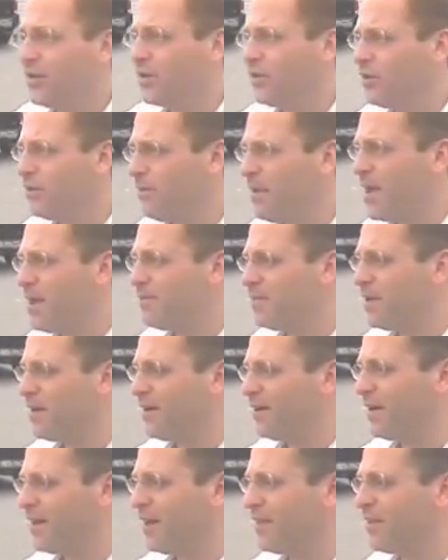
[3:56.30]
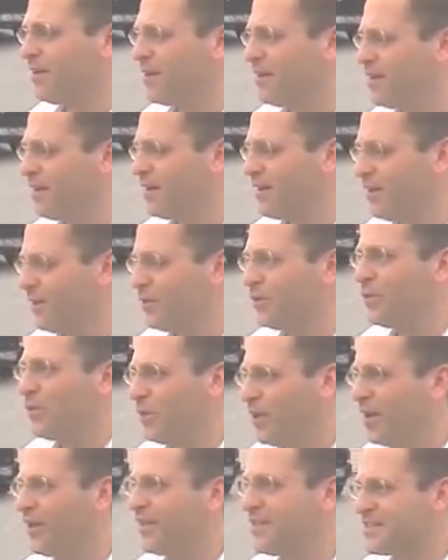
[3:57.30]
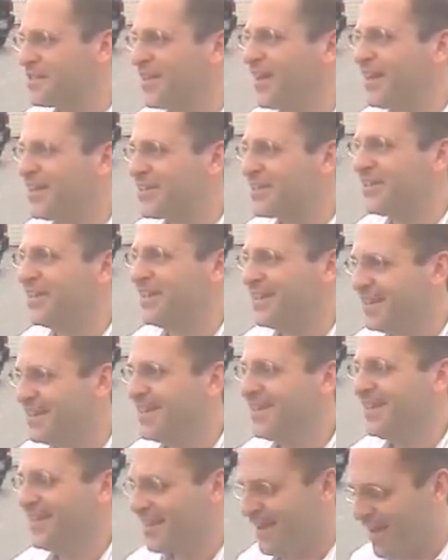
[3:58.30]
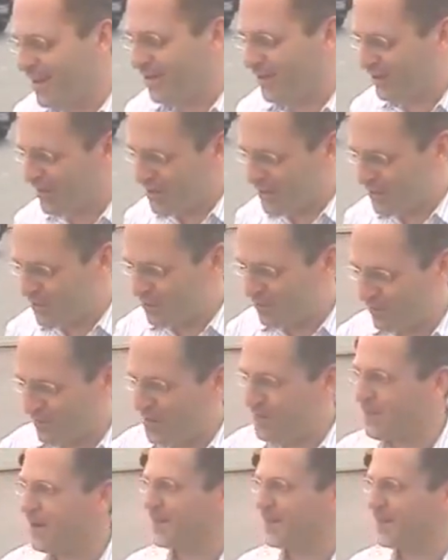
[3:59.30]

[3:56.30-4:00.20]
You're a good man, Peter, and I think uh, you'll do thank well you. in this election. Thank you. Yeah, well, thank, you, you very